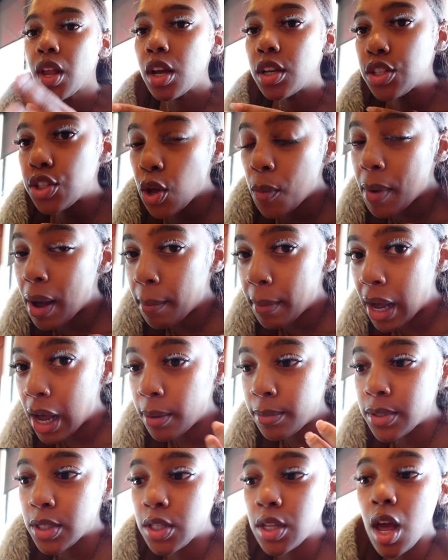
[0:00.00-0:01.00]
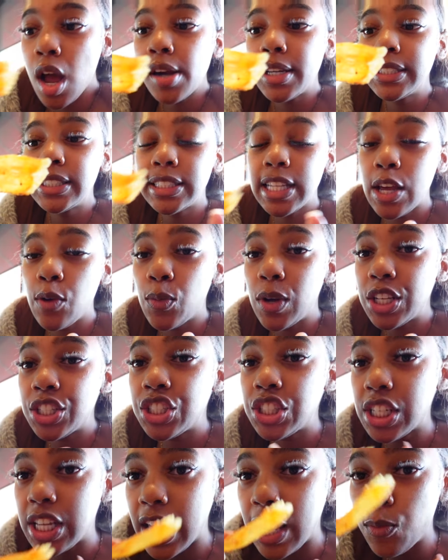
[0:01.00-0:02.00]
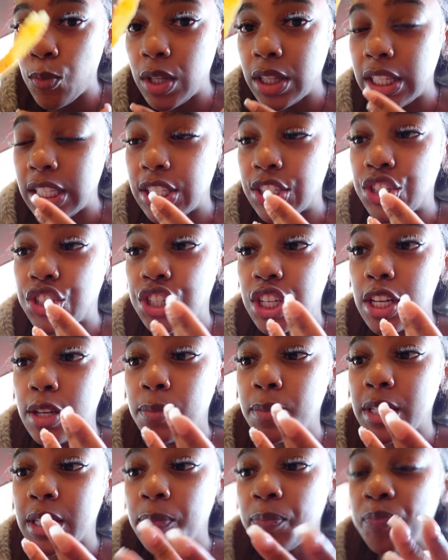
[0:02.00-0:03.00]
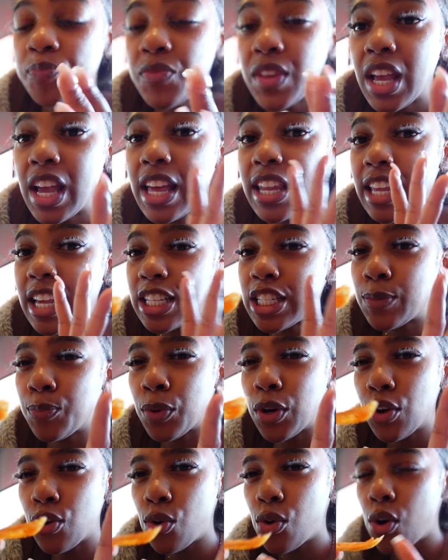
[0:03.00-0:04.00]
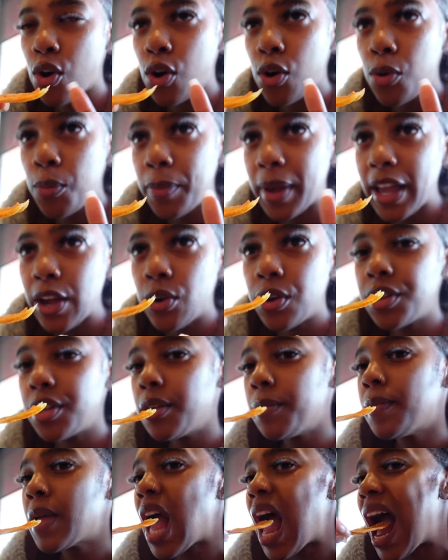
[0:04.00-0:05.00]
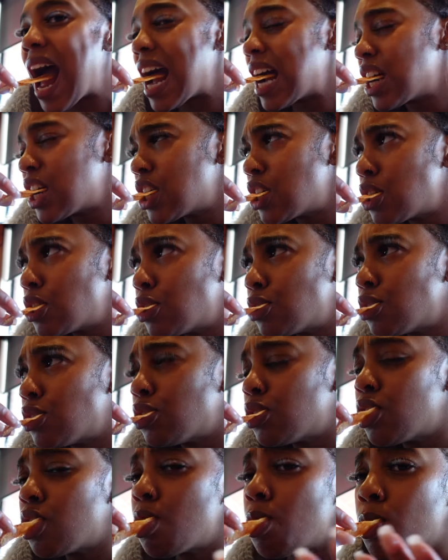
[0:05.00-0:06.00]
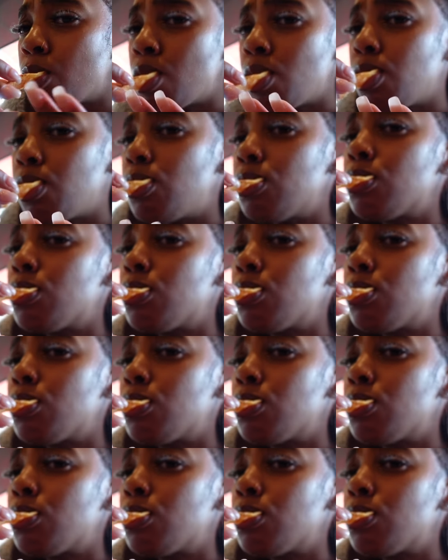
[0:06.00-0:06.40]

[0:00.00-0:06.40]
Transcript: So my mom's sandwich came with these chips, and they sprinkle Old Bay on them. This is